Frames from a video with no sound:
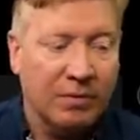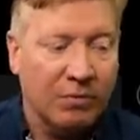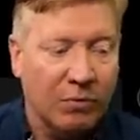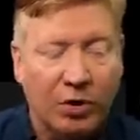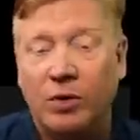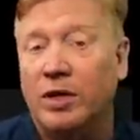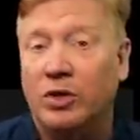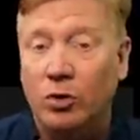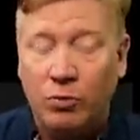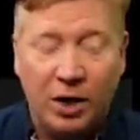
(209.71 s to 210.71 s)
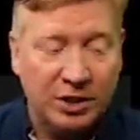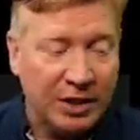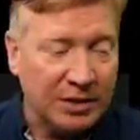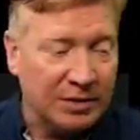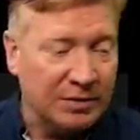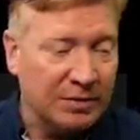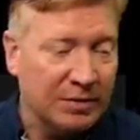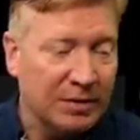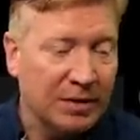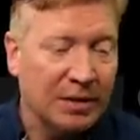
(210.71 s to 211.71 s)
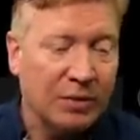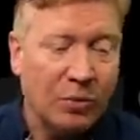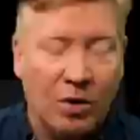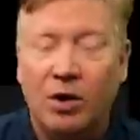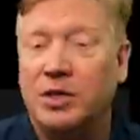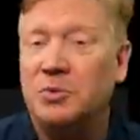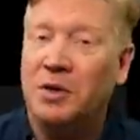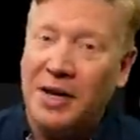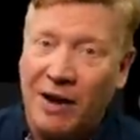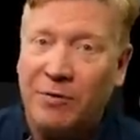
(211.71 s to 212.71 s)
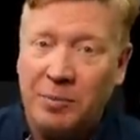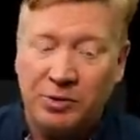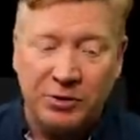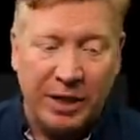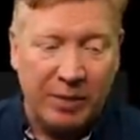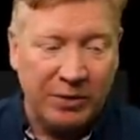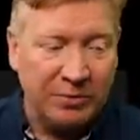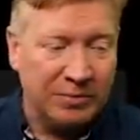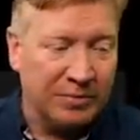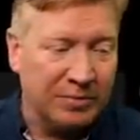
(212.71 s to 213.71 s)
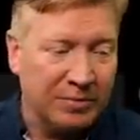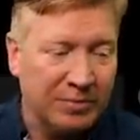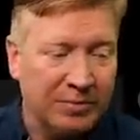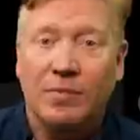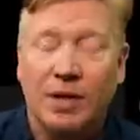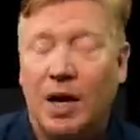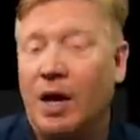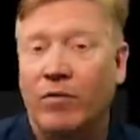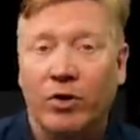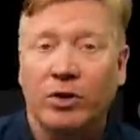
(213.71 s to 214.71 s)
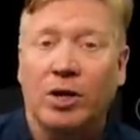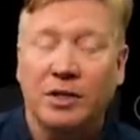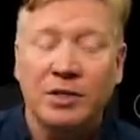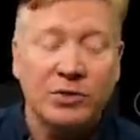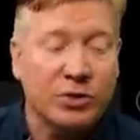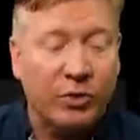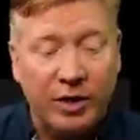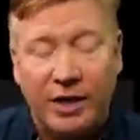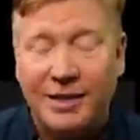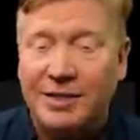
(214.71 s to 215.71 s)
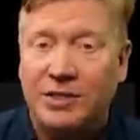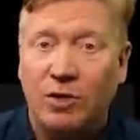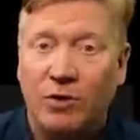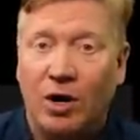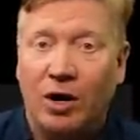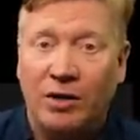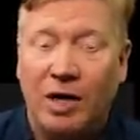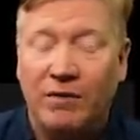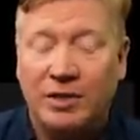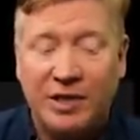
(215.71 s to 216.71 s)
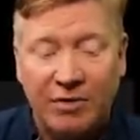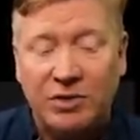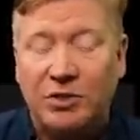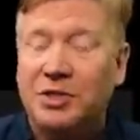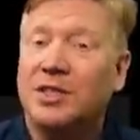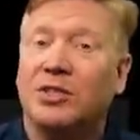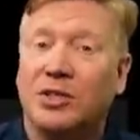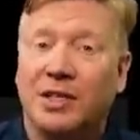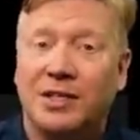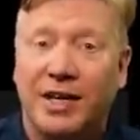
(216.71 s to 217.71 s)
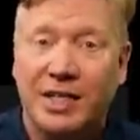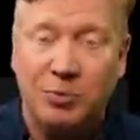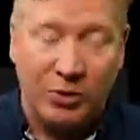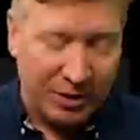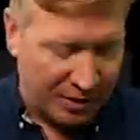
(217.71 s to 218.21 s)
I'm going to create a new project. We'll call this one Outfit Builder Demo. I've already logged in, so it's created an instance over on convex dev. Let's go take a look at the dashboard.